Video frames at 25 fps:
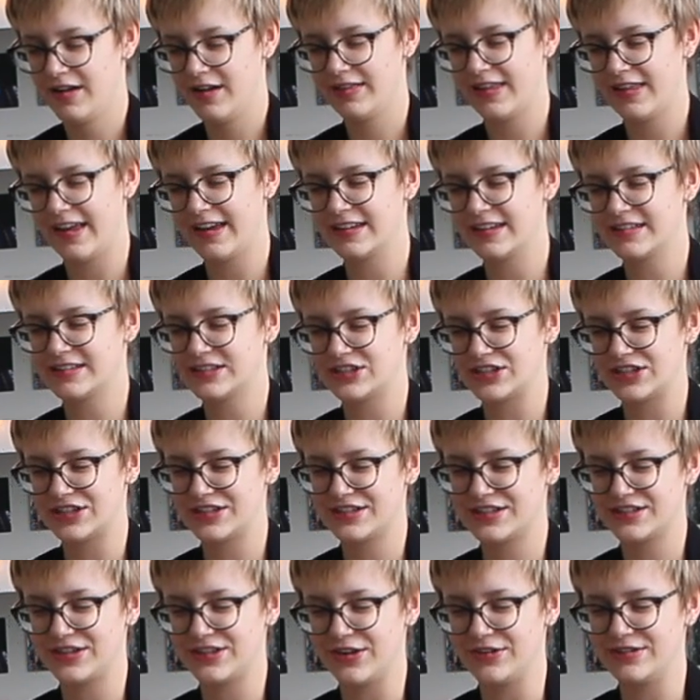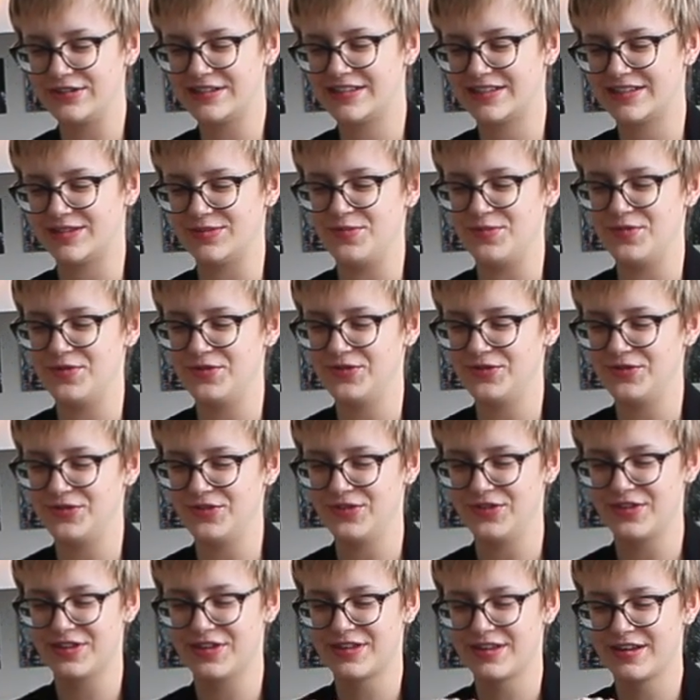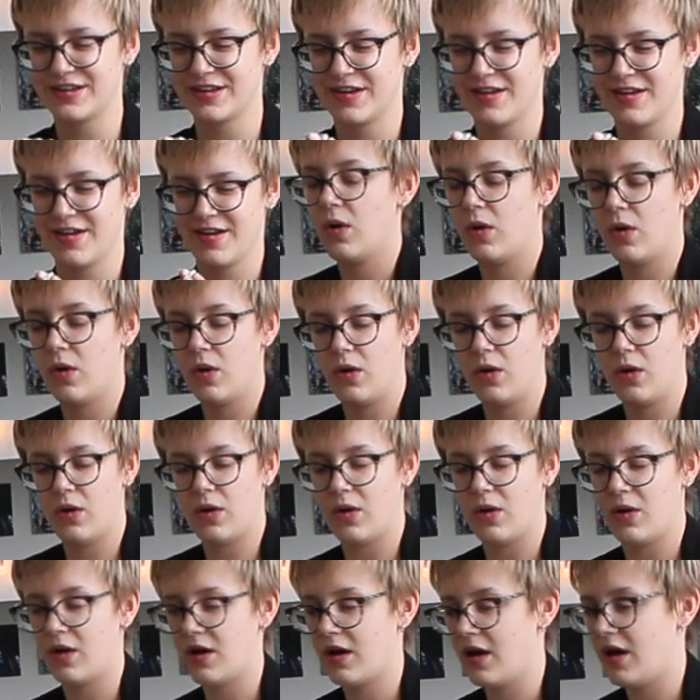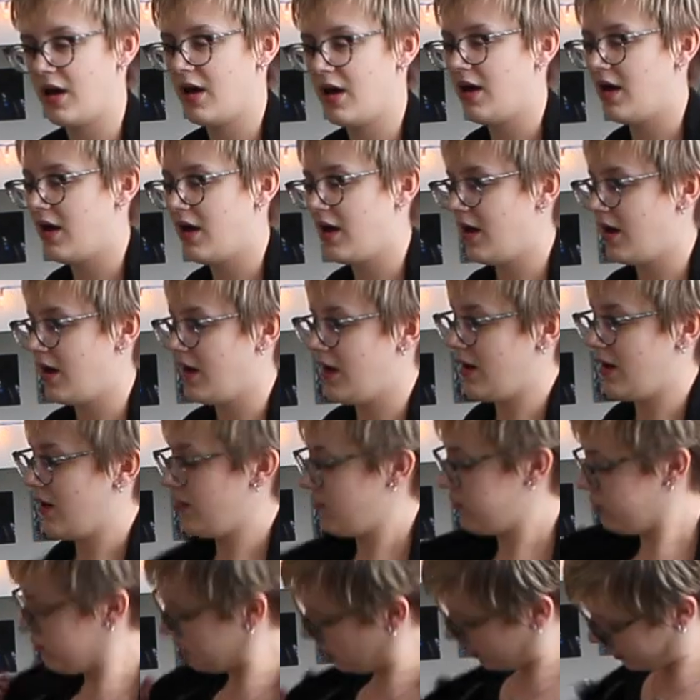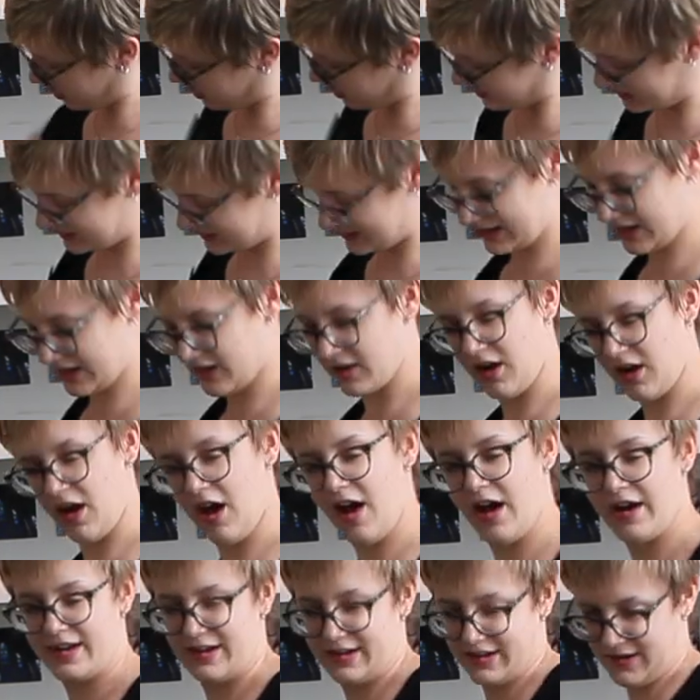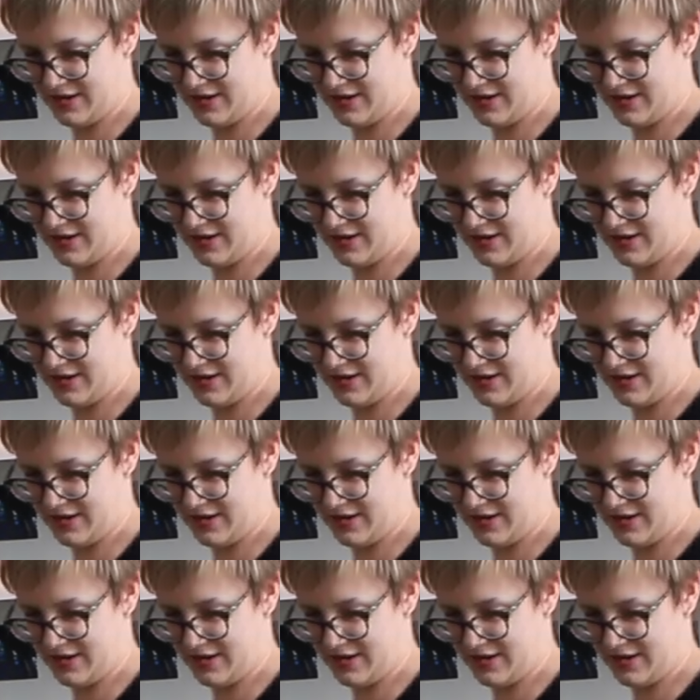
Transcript: it's just so smooth. Oh, whew, it's getting hot in